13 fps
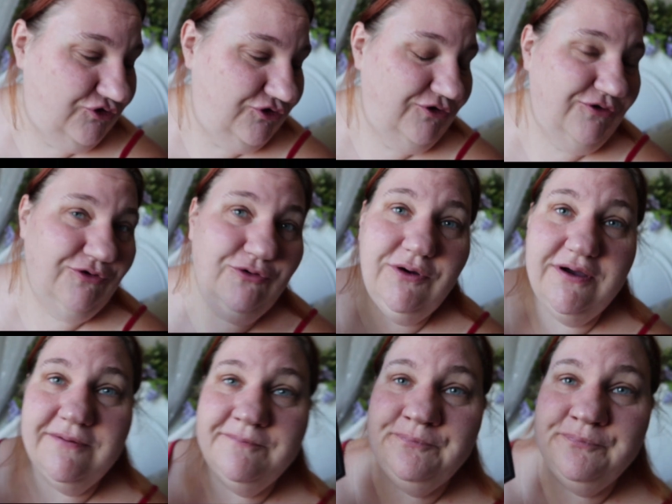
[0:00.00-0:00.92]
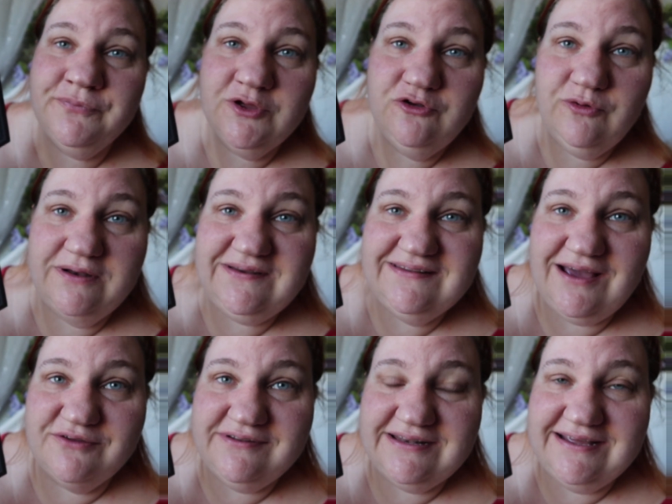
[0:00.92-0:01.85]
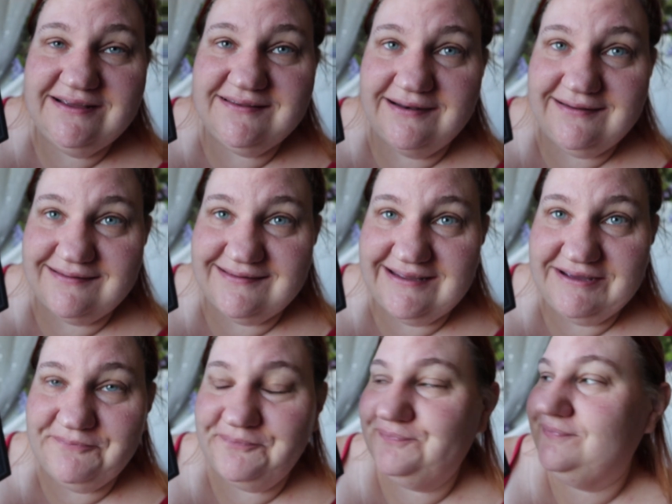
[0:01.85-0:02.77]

to 20,000 Leagues Under the Sea.